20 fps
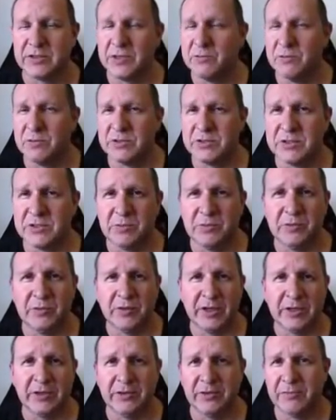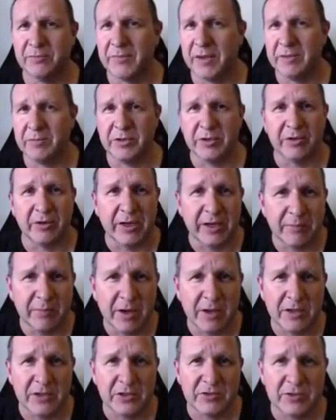It wants to put in maybe your
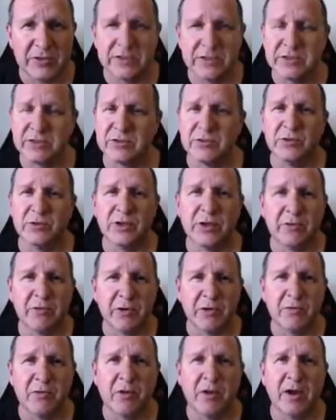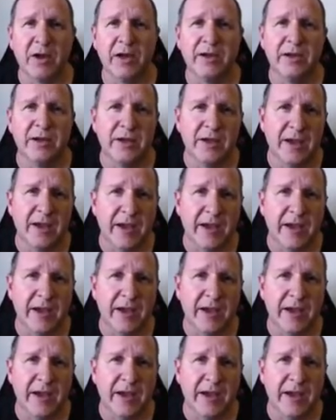email address is all that you're required,